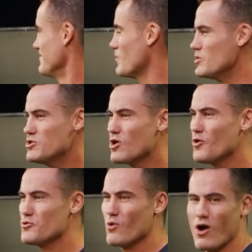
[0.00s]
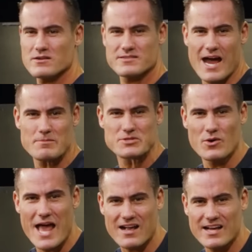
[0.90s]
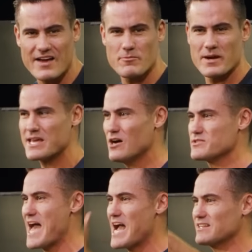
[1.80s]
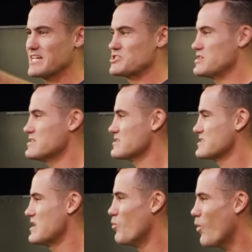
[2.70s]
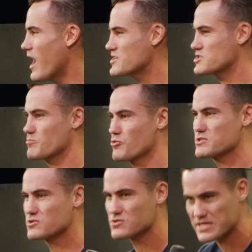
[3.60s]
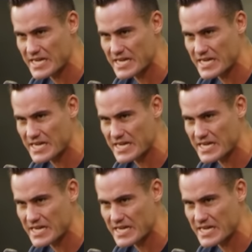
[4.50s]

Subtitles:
Then when you go through hard times, don't act like everybody else. Act like Jesus and watch the prisoners